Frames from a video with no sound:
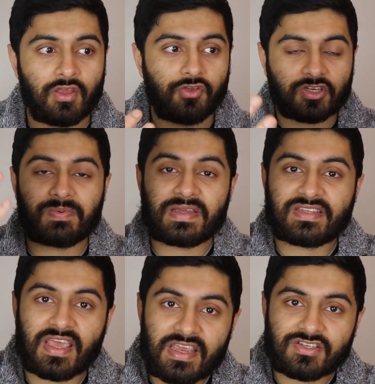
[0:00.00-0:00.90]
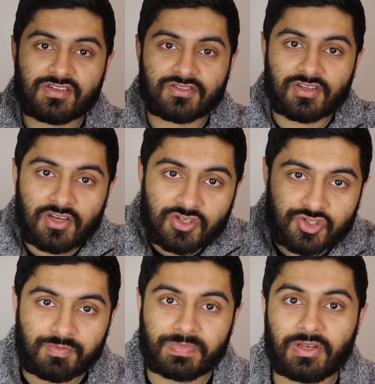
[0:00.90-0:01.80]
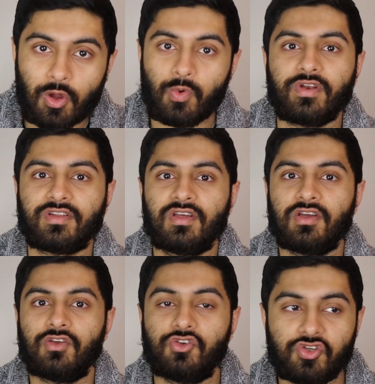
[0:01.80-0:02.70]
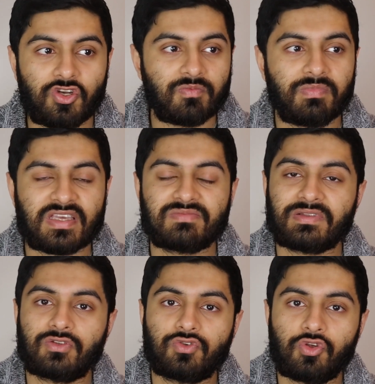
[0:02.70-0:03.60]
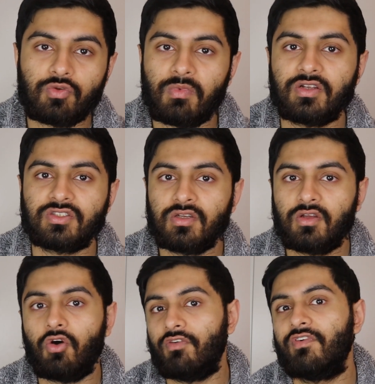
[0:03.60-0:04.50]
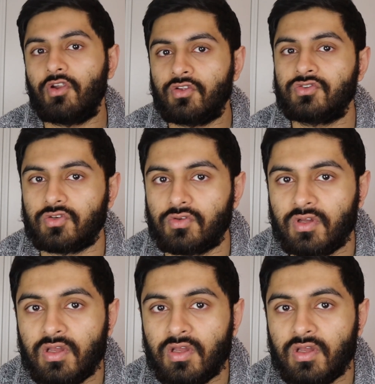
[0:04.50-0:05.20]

Your expectations should be lowered. You shouldn't be expecting too much of Alonso.